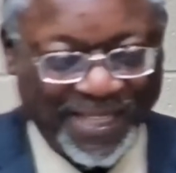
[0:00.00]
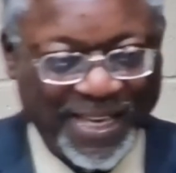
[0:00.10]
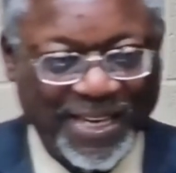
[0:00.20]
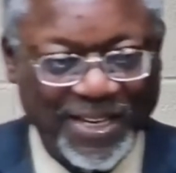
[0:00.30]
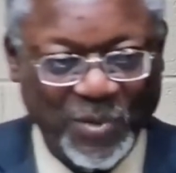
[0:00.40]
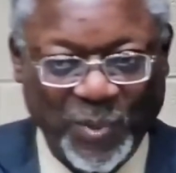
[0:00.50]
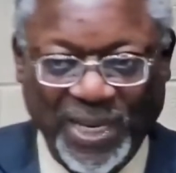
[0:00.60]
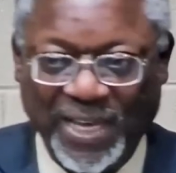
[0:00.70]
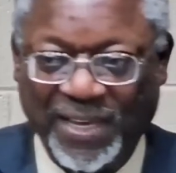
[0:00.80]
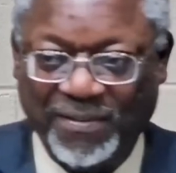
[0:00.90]
that is what I
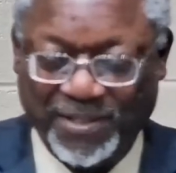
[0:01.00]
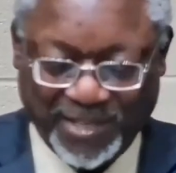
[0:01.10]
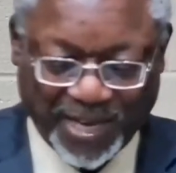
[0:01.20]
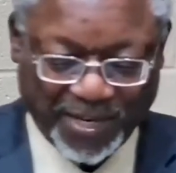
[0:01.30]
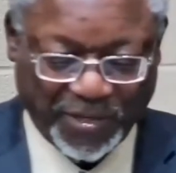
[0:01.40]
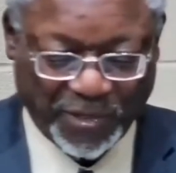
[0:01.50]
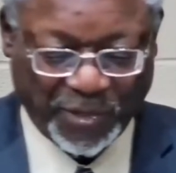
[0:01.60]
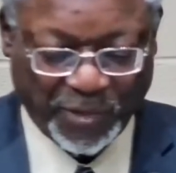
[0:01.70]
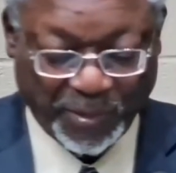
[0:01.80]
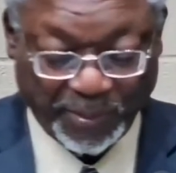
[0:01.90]
have decided to do.